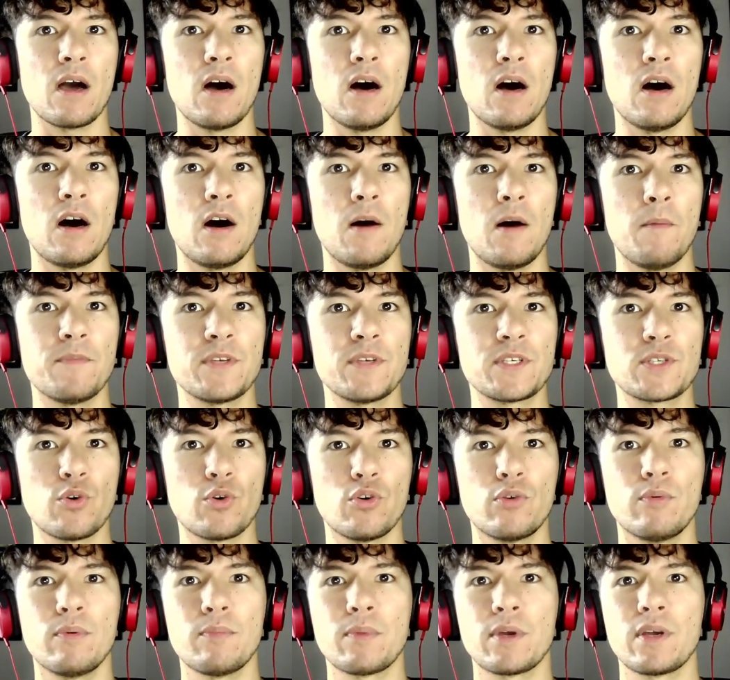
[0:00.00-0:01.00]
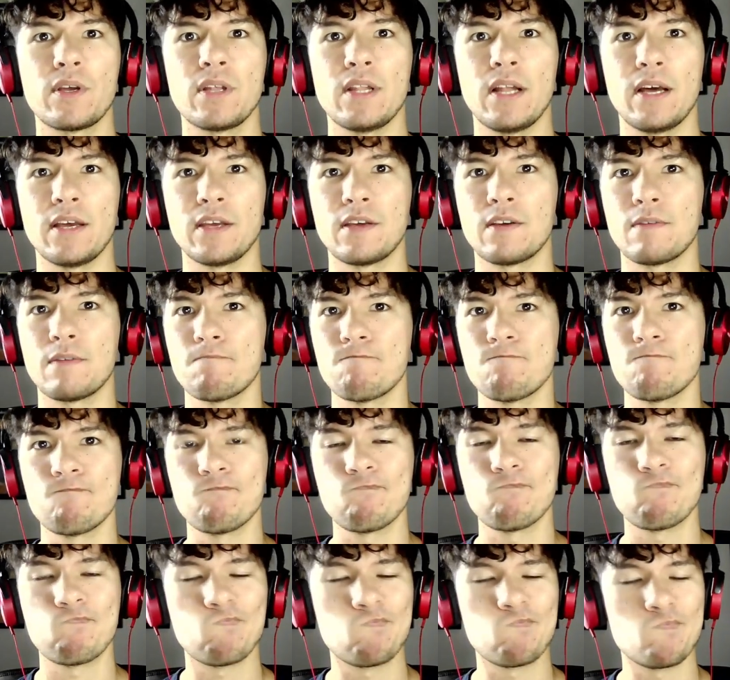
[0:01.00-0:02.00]
this tournament like
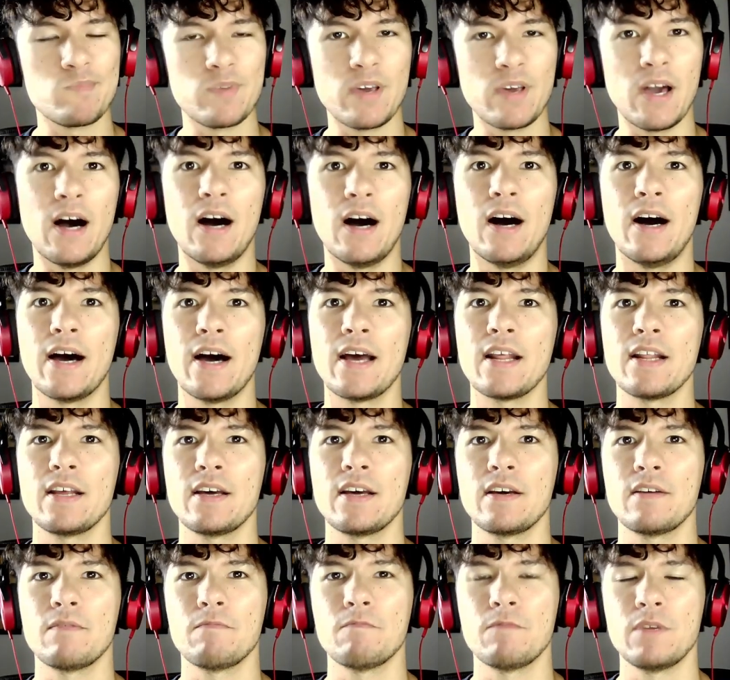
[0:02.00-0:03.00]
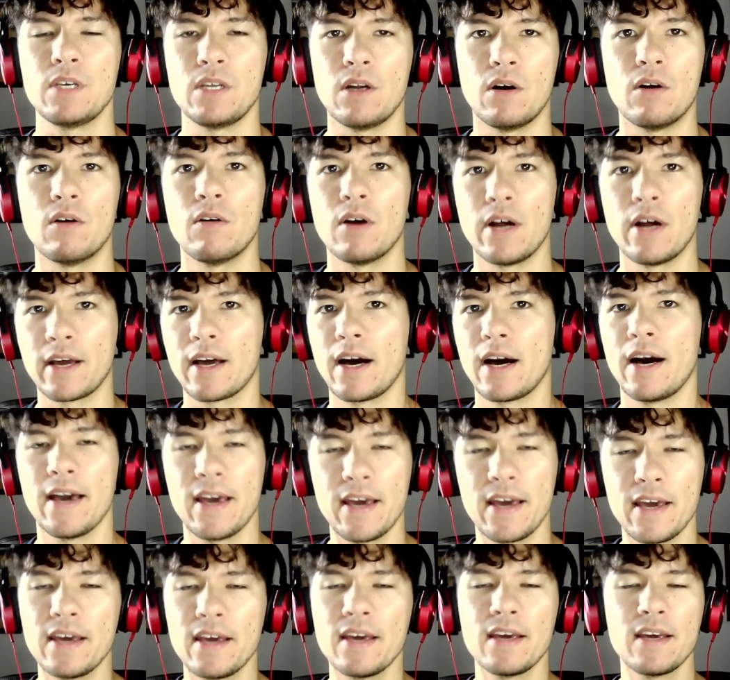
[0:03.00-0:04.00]
yeah,
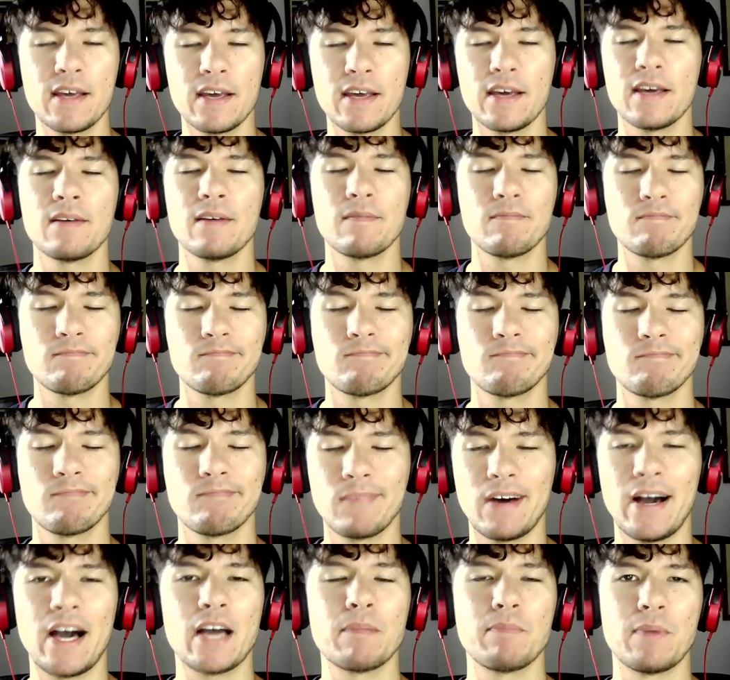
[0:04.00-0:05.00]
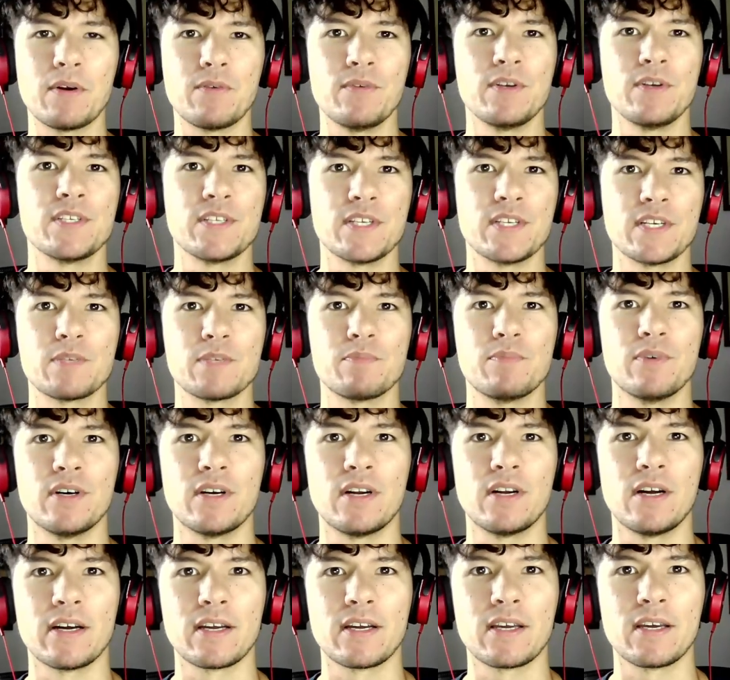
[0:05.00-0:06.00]
I had my reasonings, but
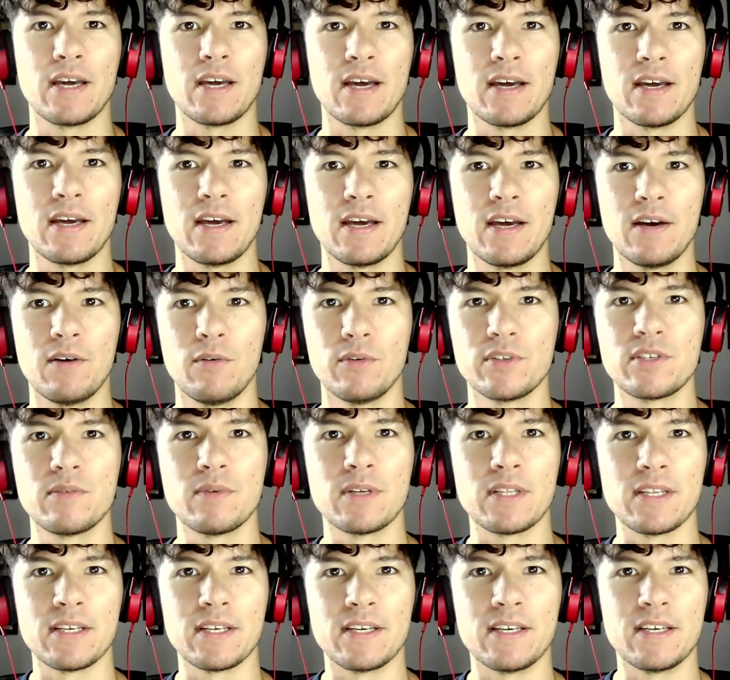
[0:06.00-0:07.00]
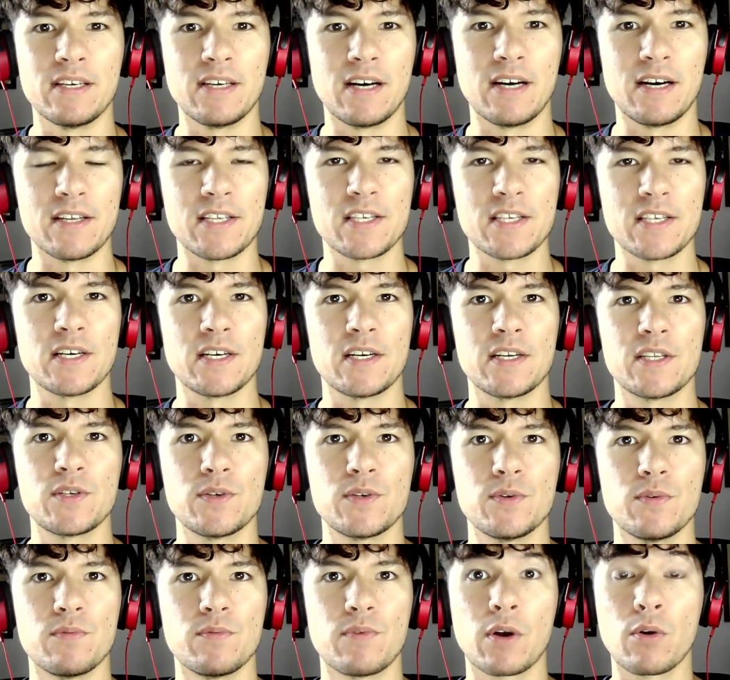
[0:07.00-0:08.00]
like ultimately I decided to
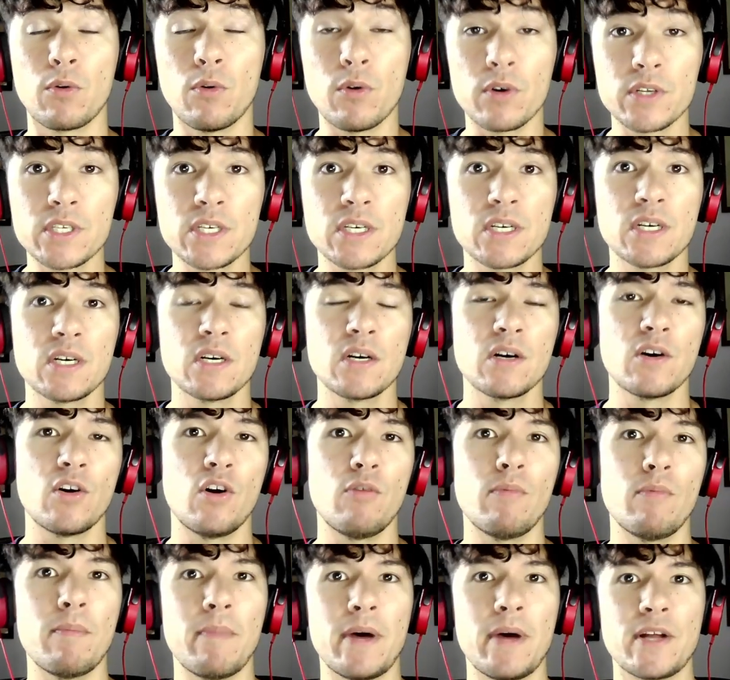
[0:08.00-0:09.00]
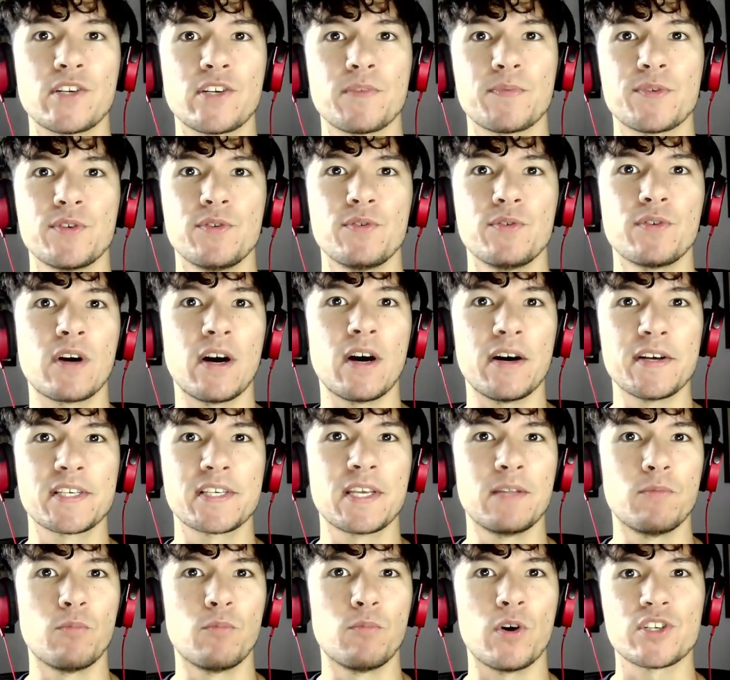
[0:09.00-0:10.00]
record all my matchups so you guys
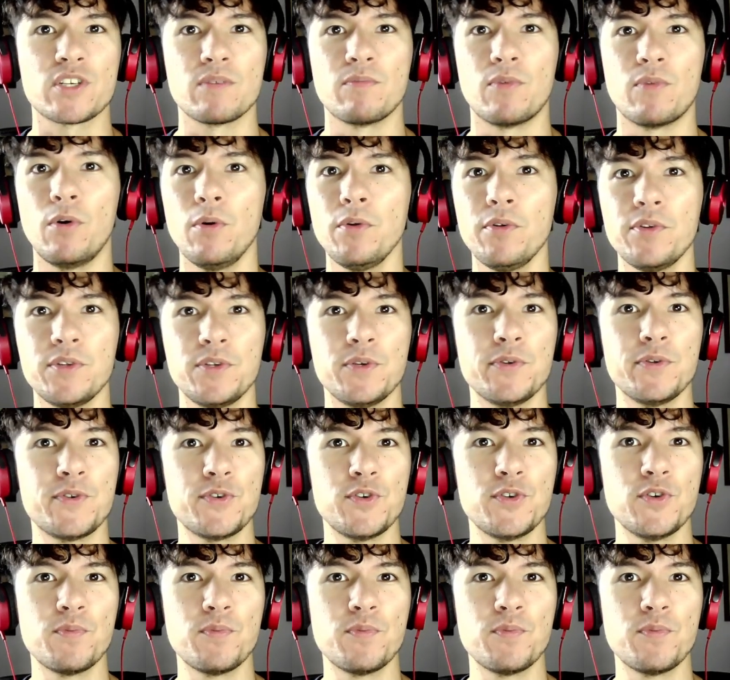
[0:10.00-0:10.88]
can watch them all on YouTube.